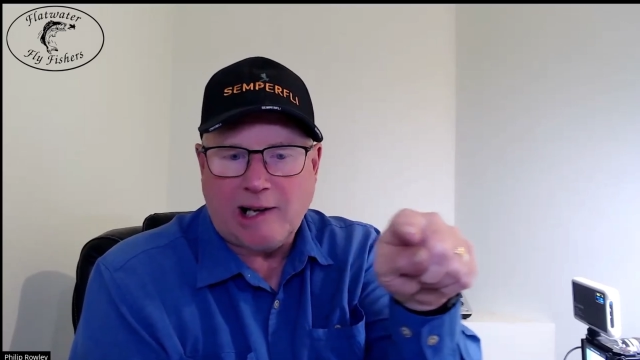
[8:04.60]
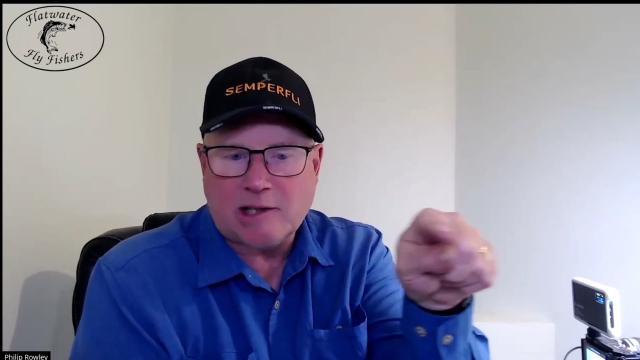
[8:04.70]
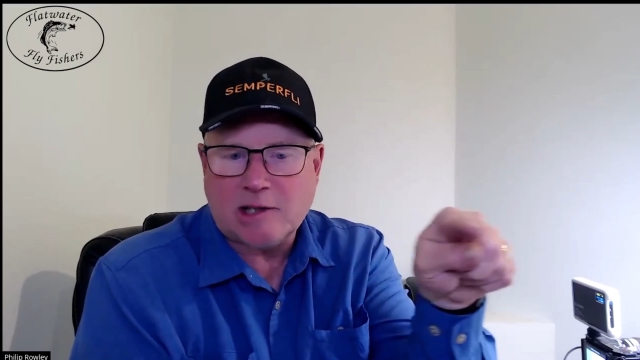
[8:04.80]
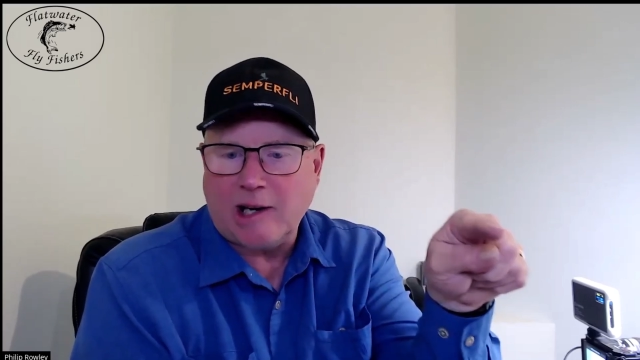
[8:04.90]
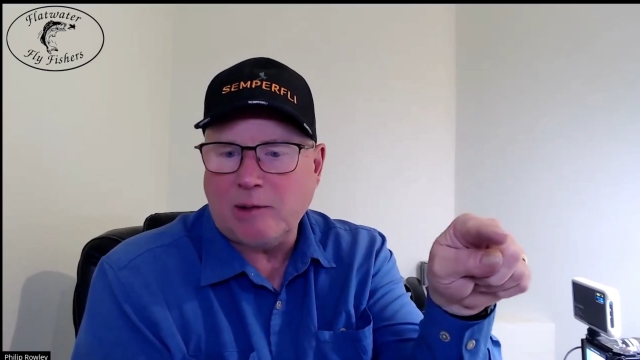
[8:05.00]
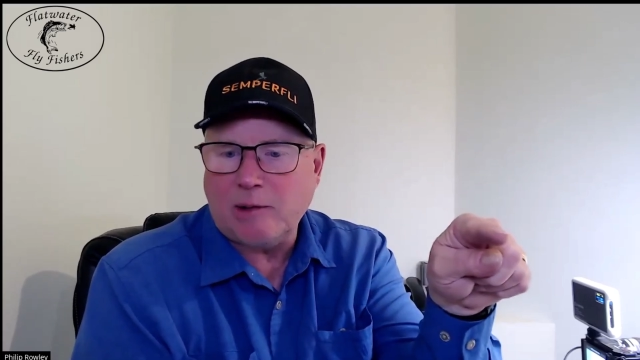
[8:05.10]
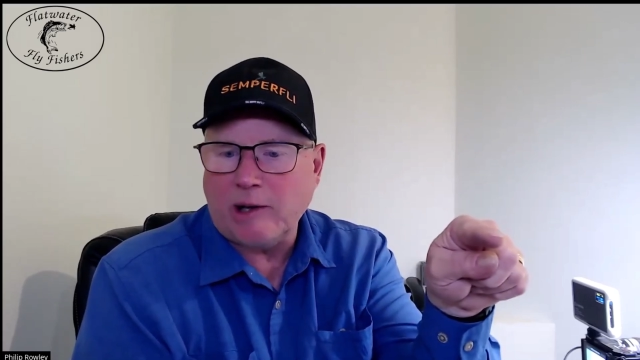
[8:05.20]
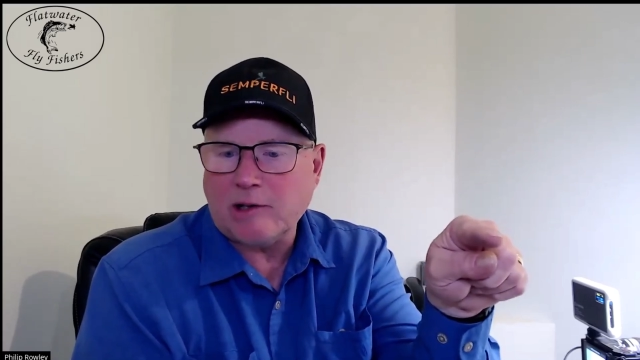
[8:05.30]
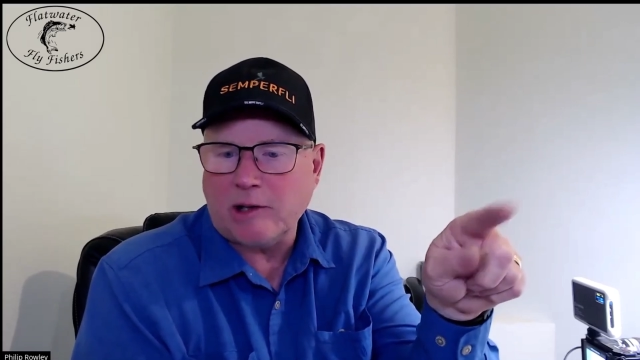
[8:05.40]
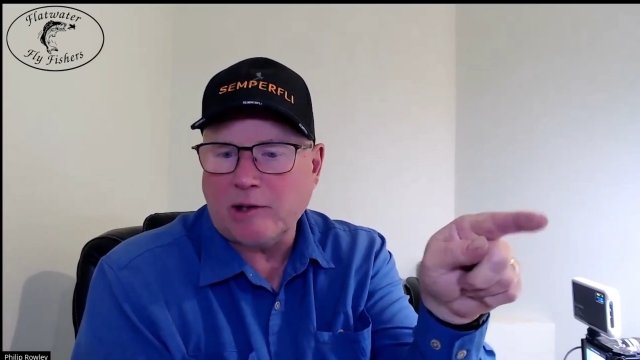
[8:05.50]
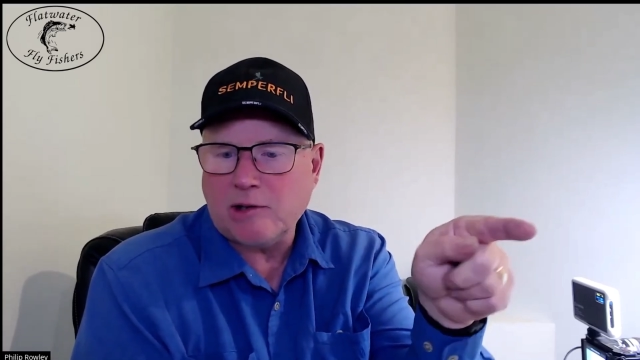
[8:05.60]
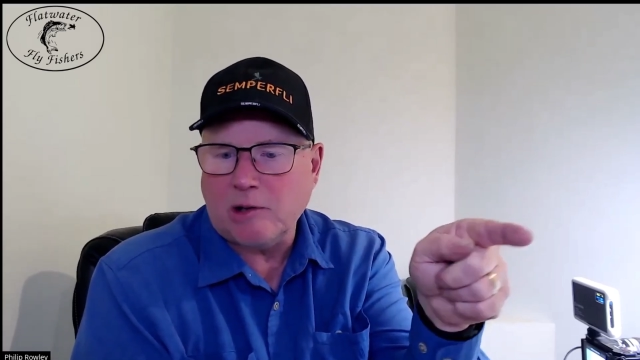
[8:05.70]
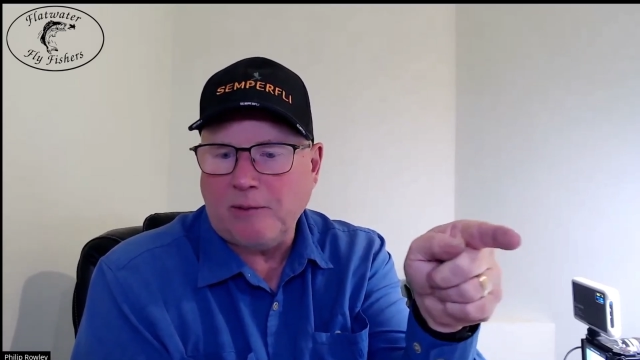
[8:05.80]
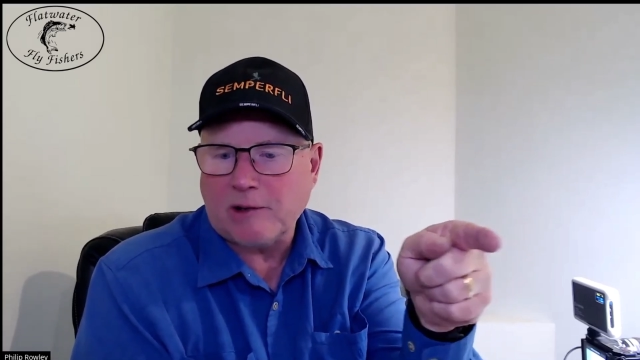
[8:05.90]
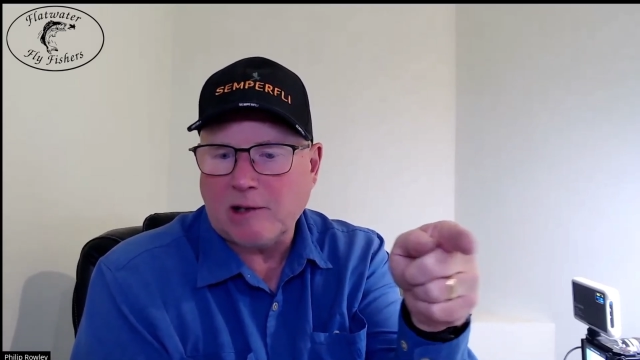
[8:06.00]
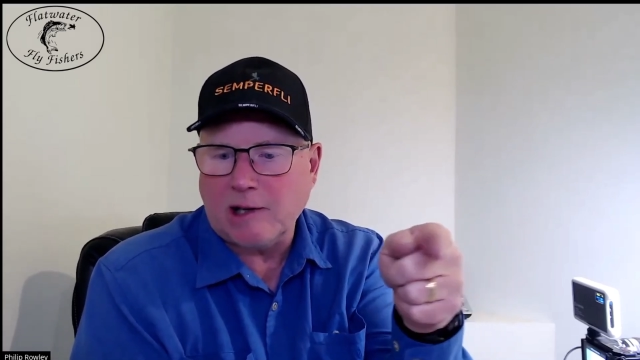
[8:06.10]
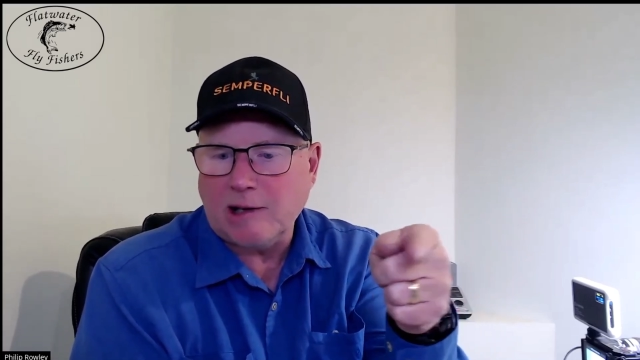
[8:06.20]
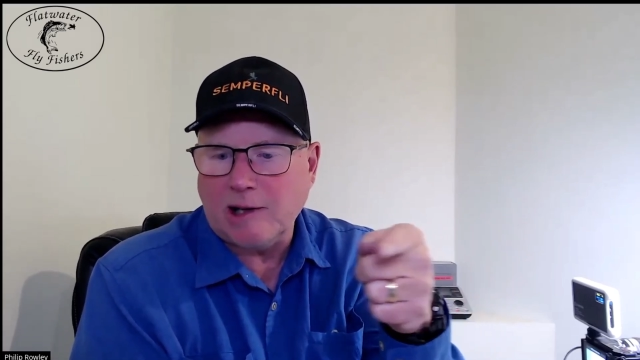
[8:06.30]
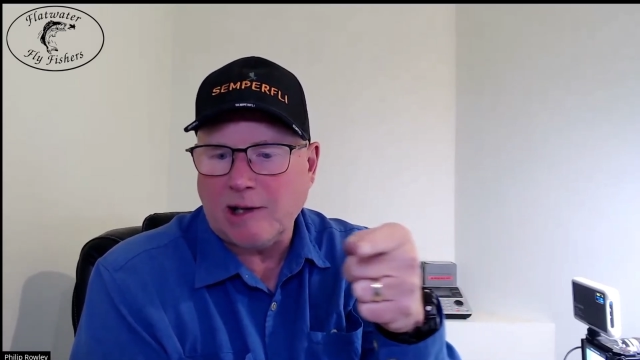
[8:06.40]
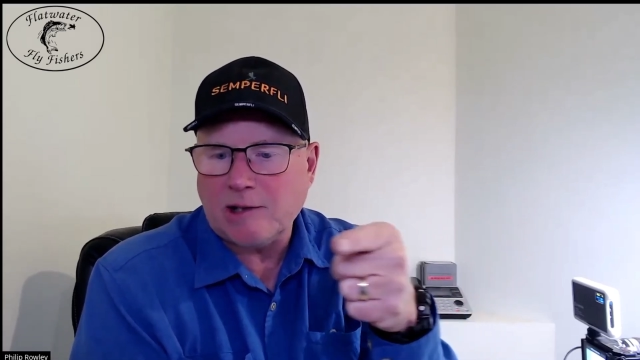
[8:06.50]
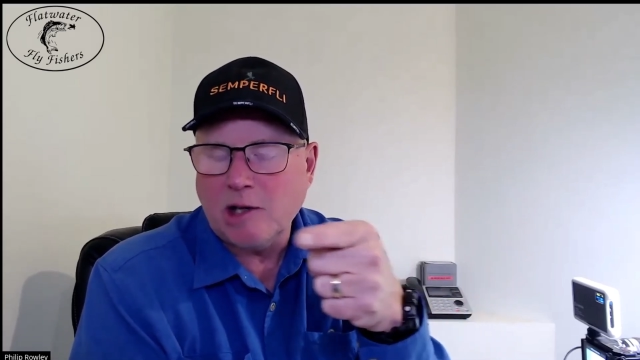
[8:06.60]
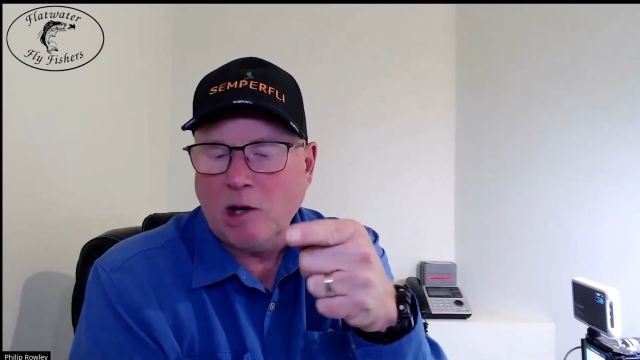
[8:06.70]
sideways on the surface like this,